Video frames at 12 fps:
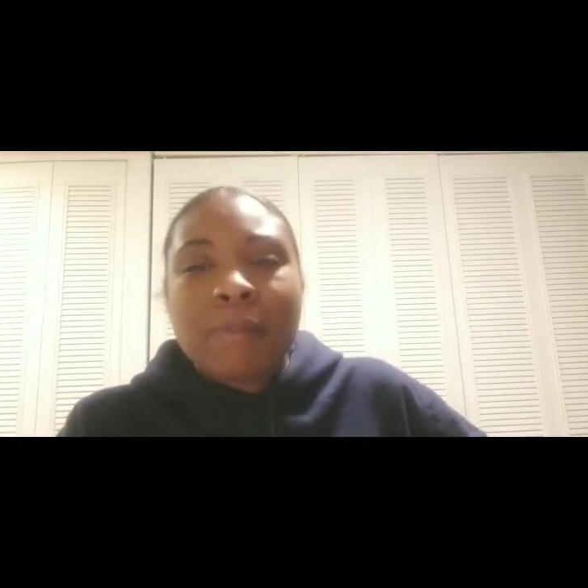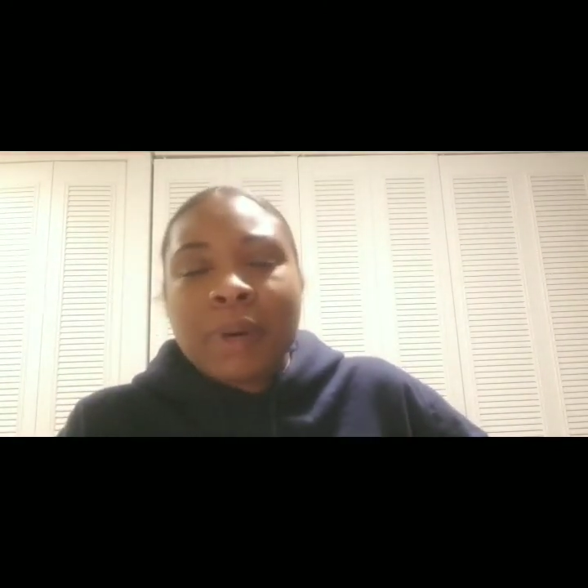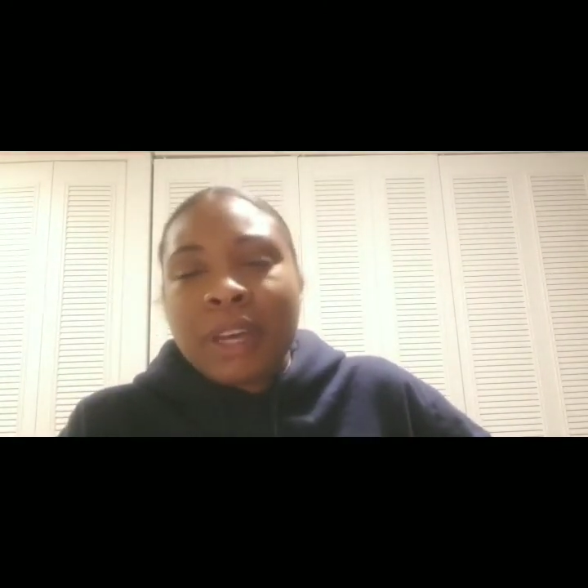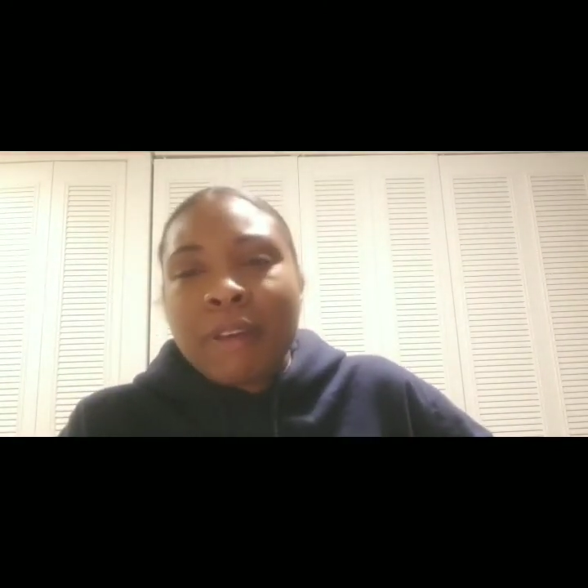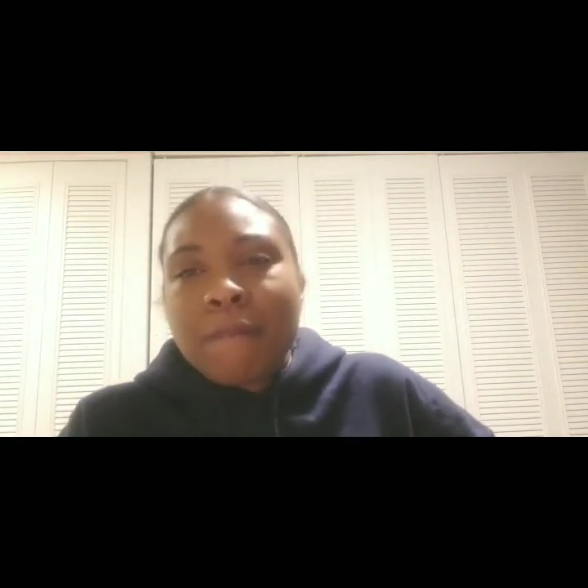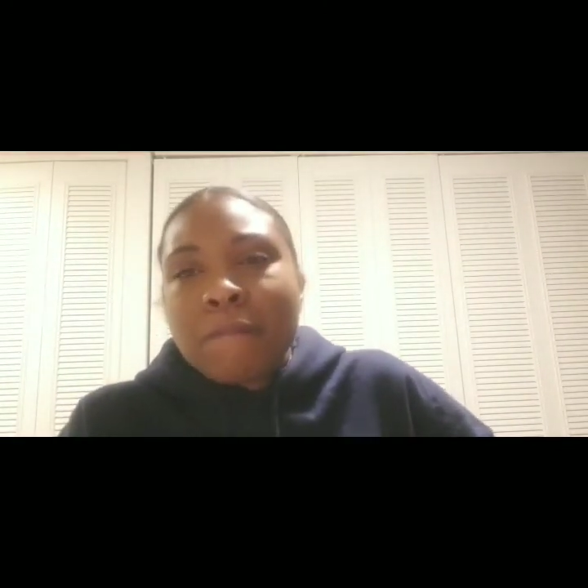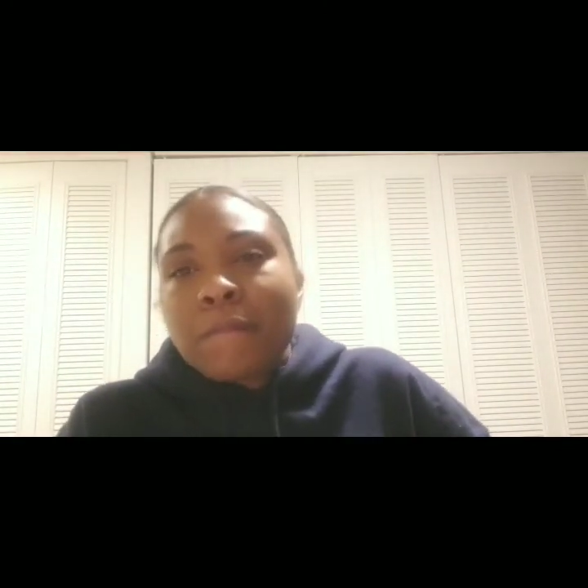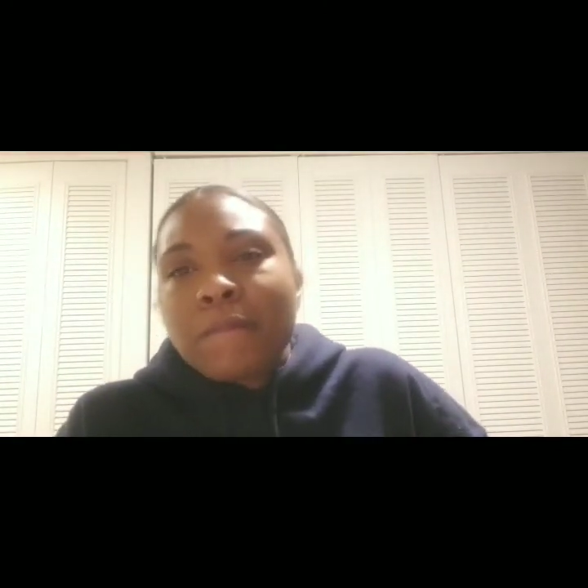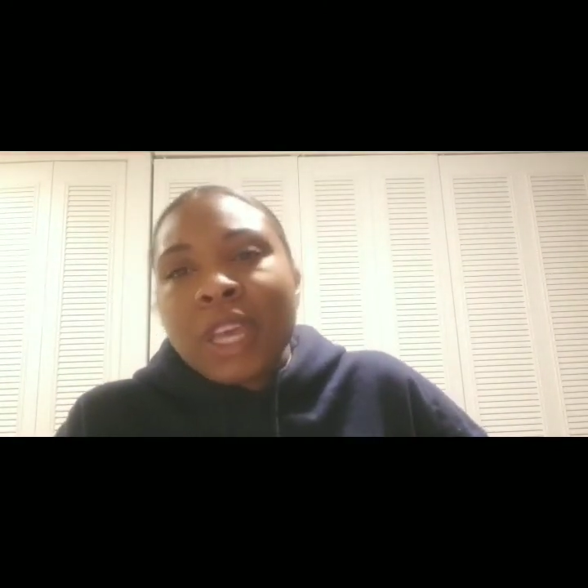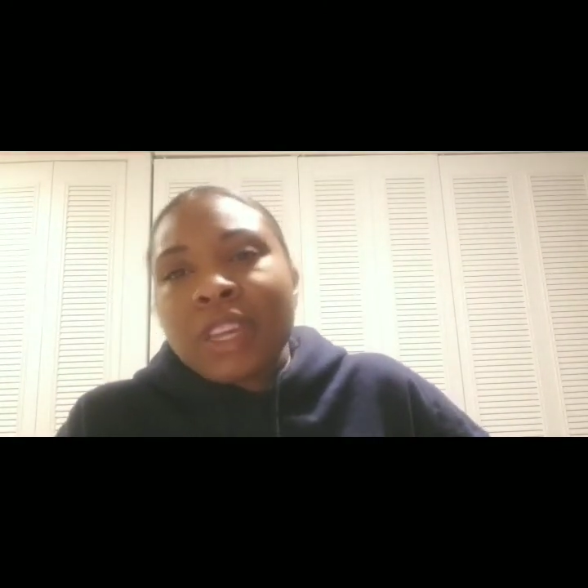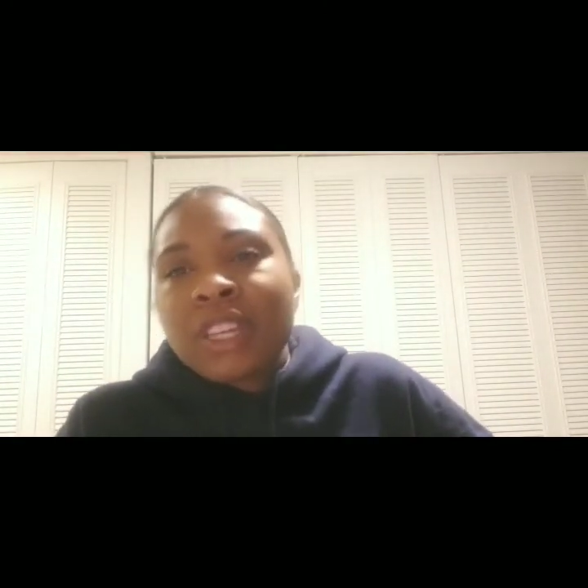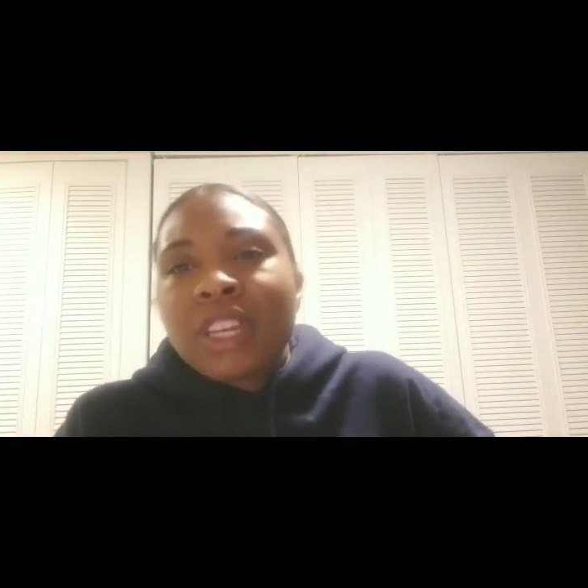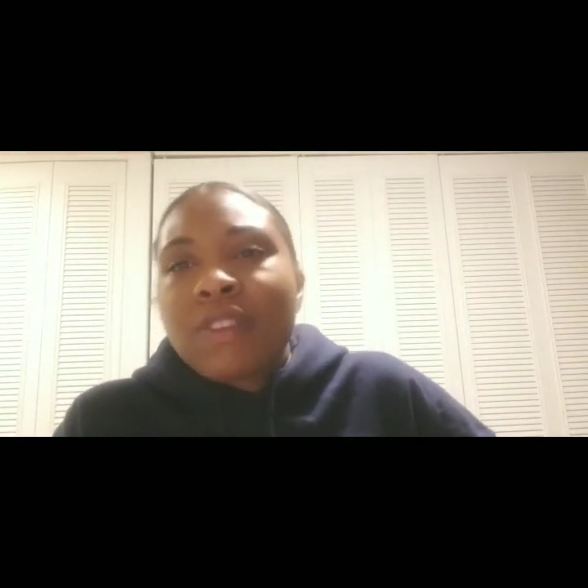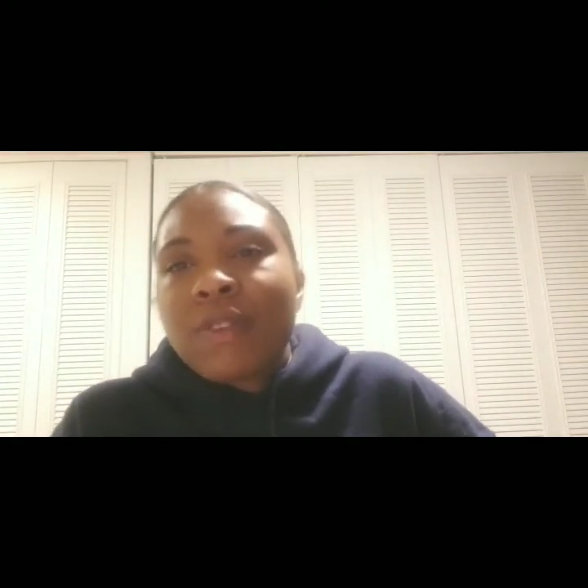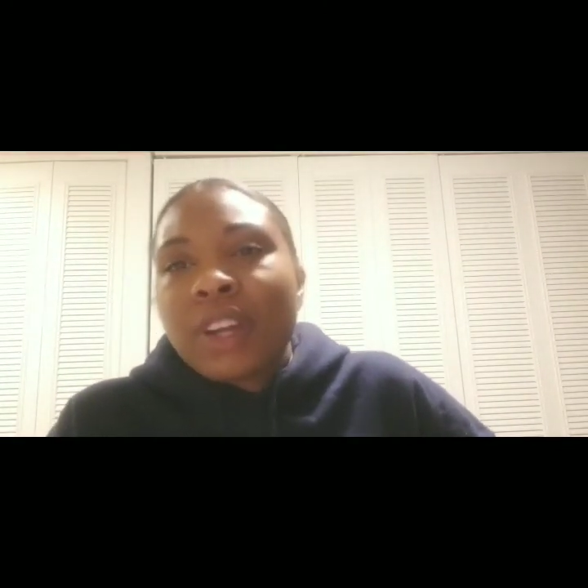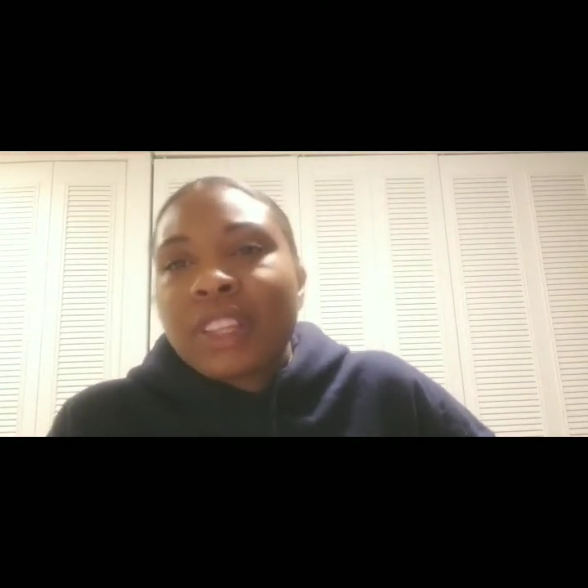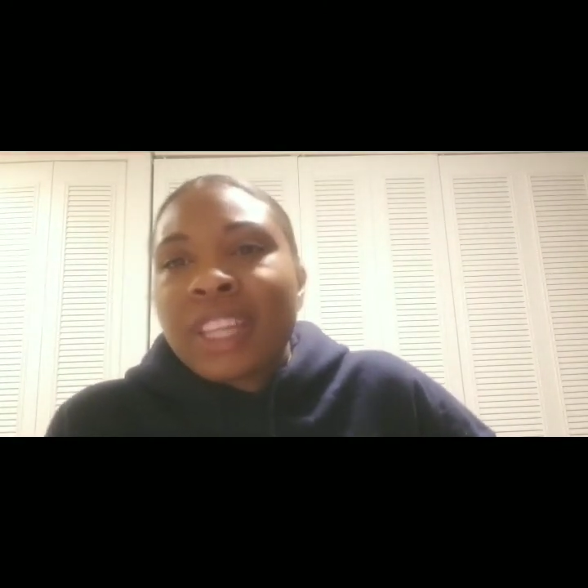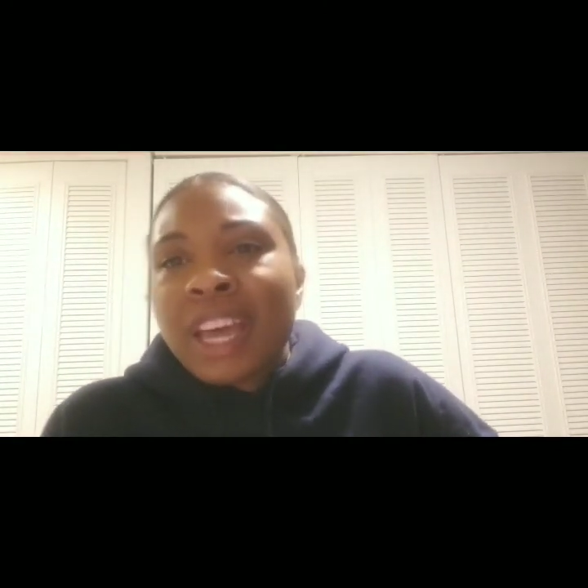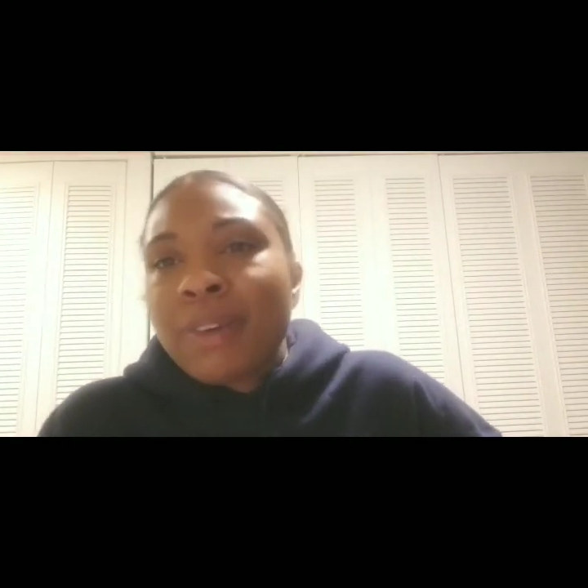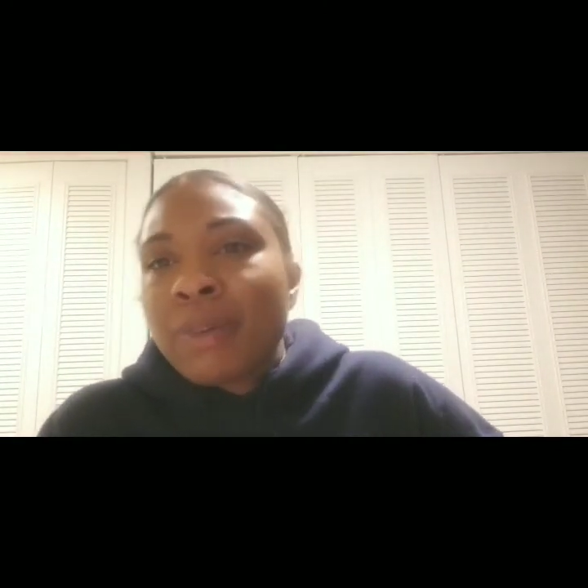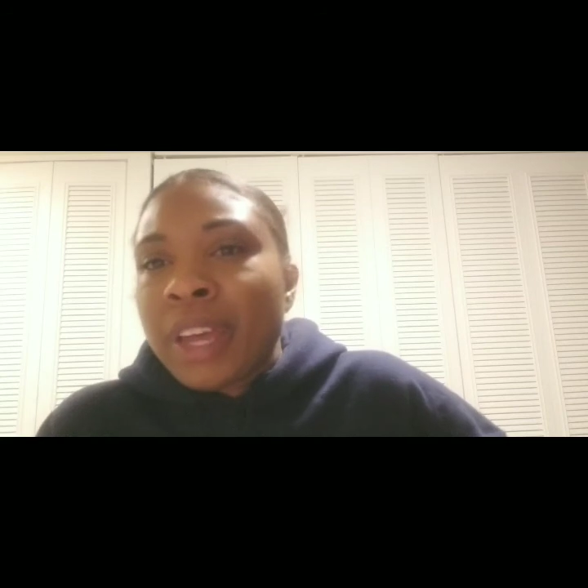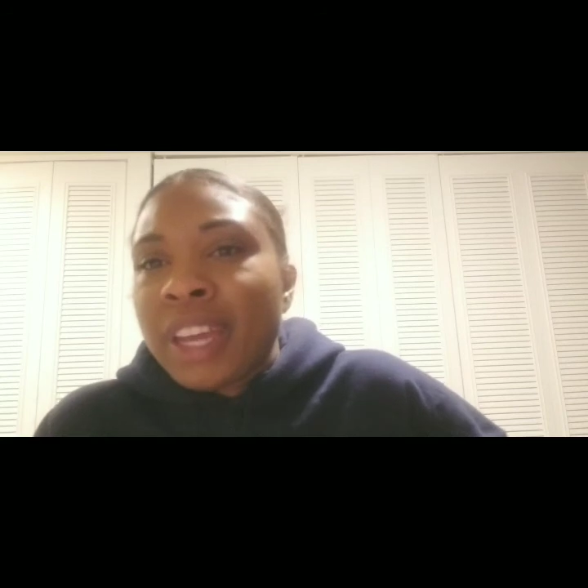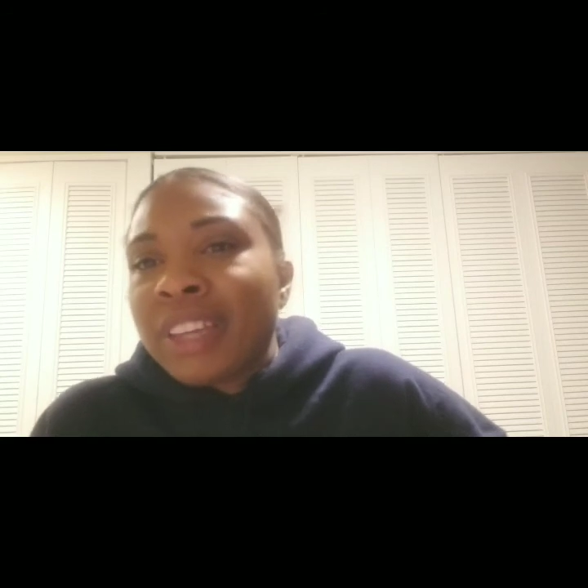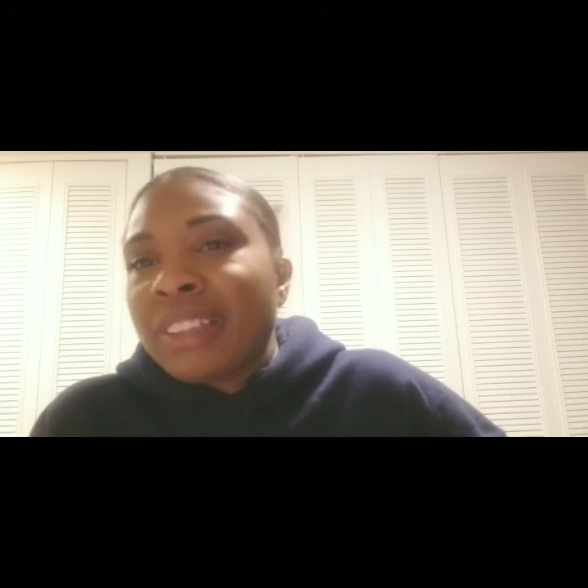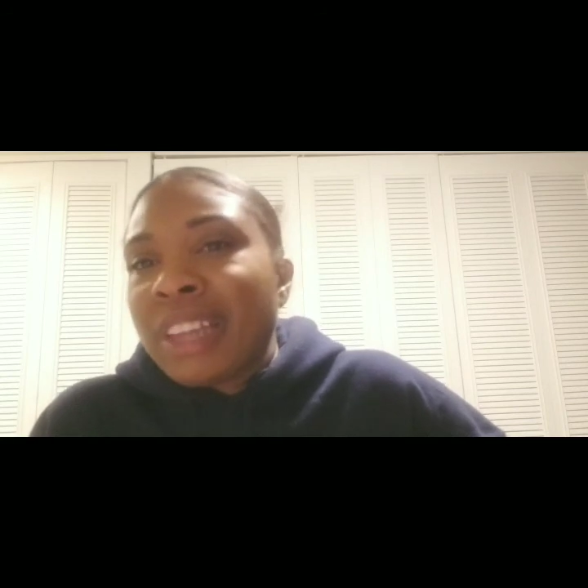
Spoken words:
But it didn't work that way.